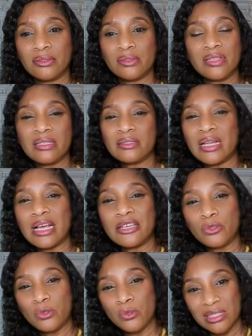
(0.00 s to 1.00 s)
things that are
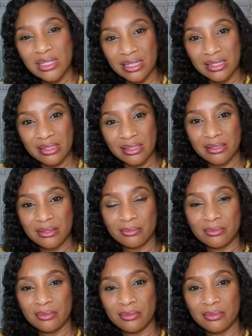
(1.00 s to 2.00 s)
useless
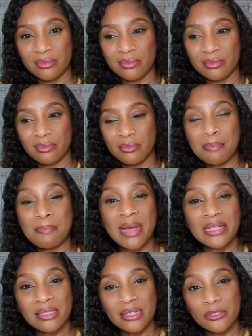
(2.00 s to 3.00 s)

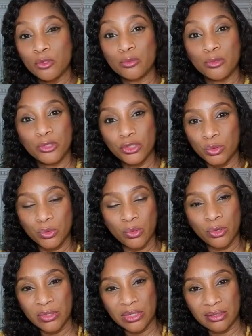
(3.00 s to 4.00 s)
matter so much to
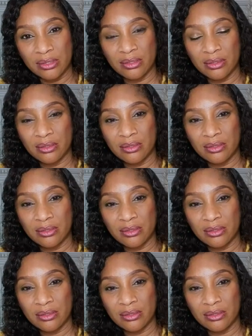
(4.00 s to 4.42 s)
us.